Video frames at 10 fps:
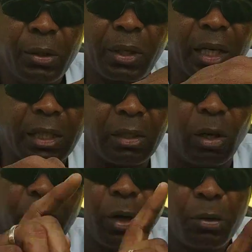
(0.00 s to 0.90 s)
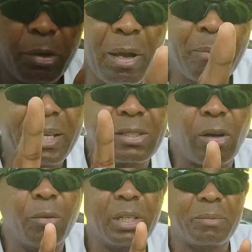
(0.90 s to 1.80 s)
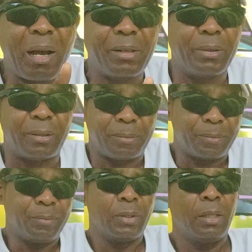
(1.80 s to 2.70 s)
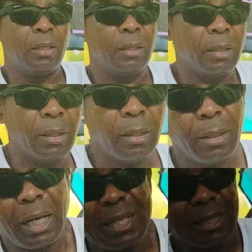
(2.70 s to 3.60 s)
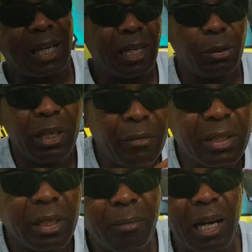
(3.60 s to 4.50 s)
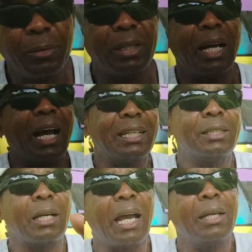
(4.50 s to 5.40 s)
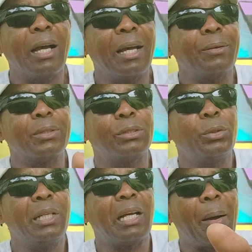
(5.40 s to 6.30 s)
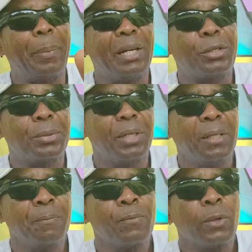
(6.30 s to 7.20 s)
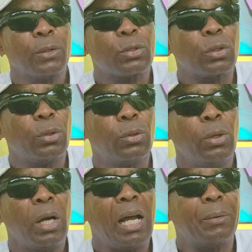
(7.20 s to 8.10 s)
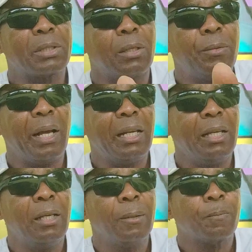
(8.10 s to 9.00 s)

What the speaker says: you cut it off. Remember, it's always manual. I started doing everything manually. I was doing carpentry, so I was already